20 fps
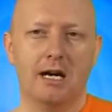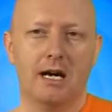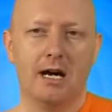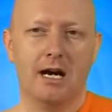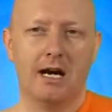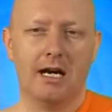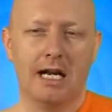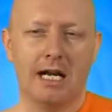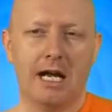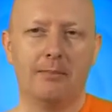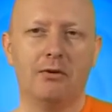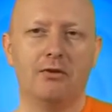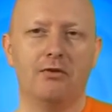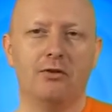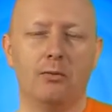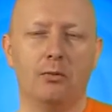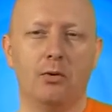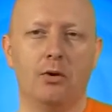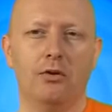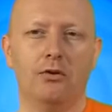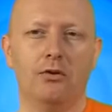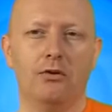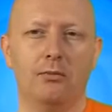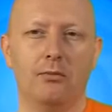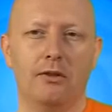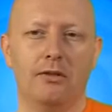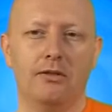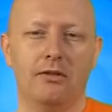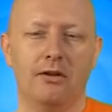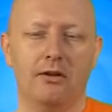unhappy she was
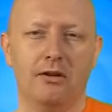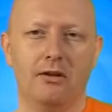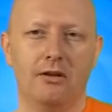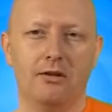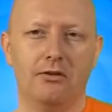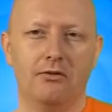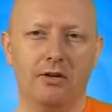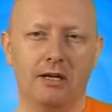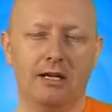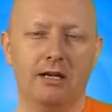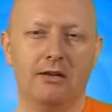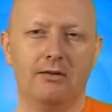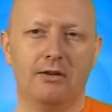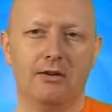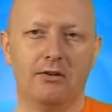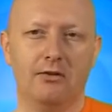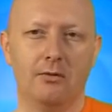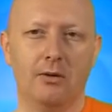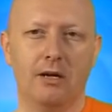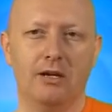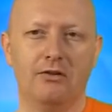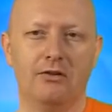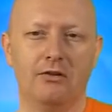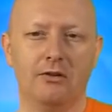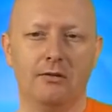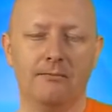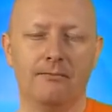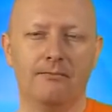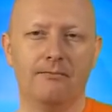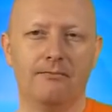with the drinking
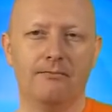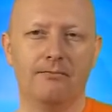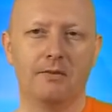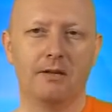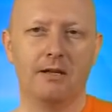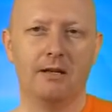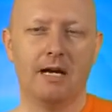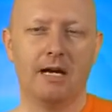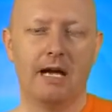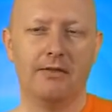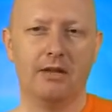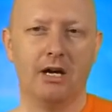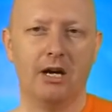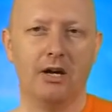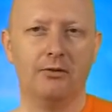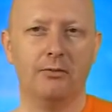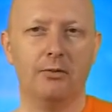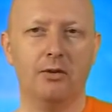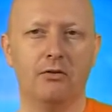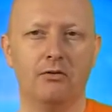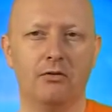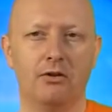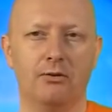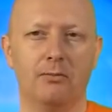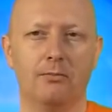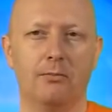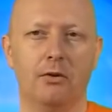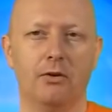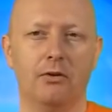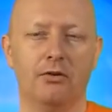situation. And the husband's
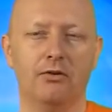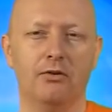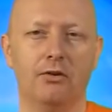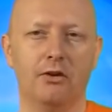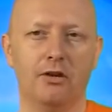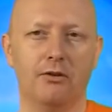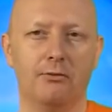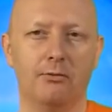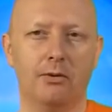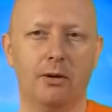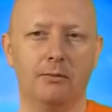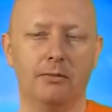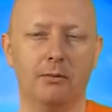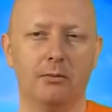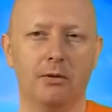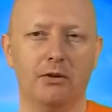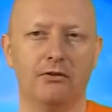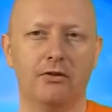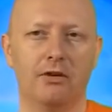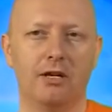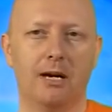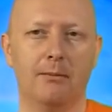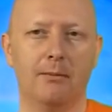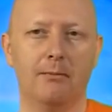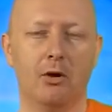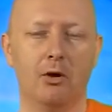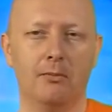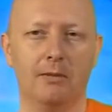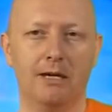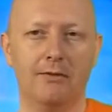response to this problem was to come
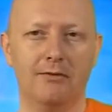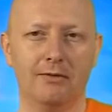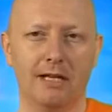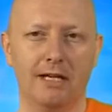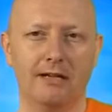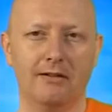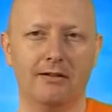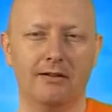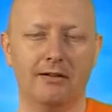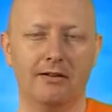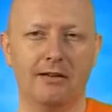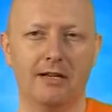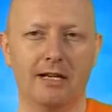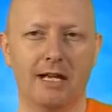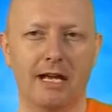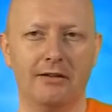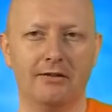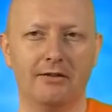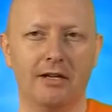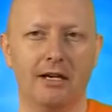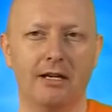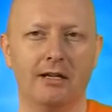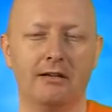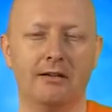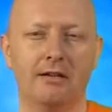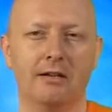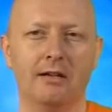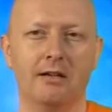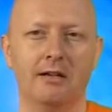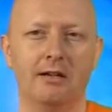home even later the next night
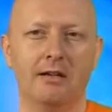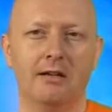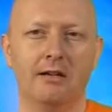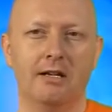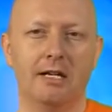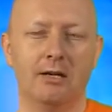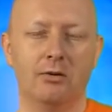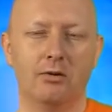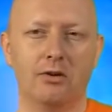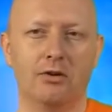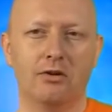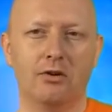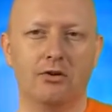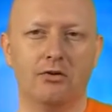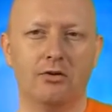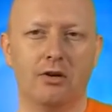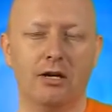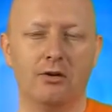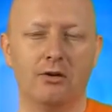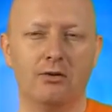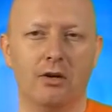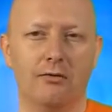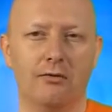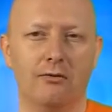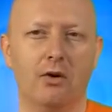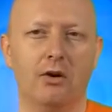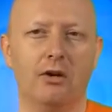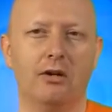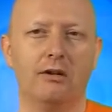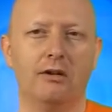in order to try to
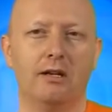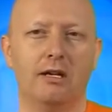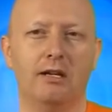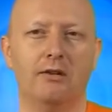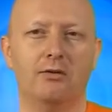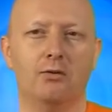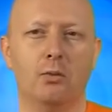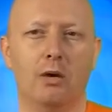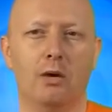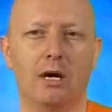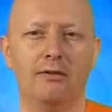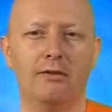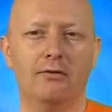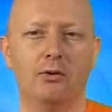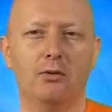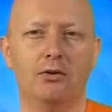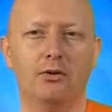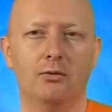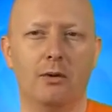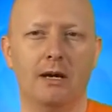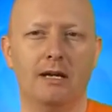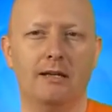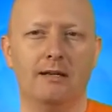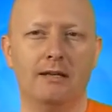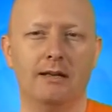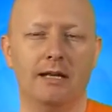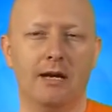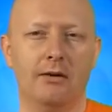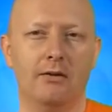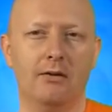avoid his wife, who was
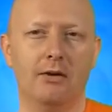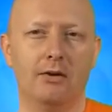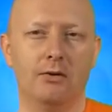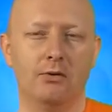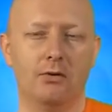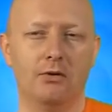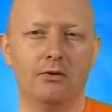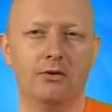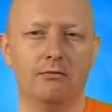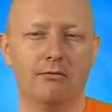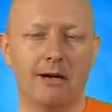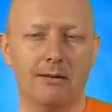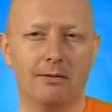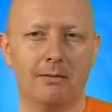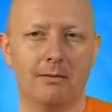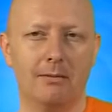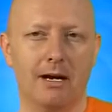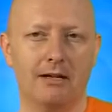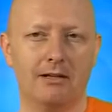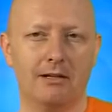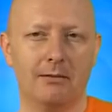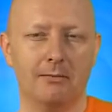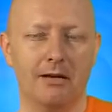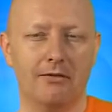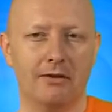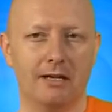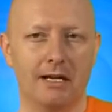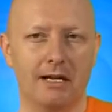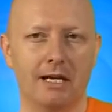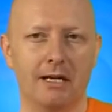waiting there at the door to reprimand him
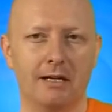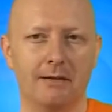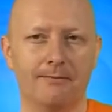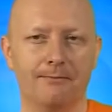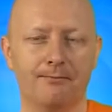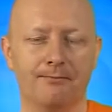every day.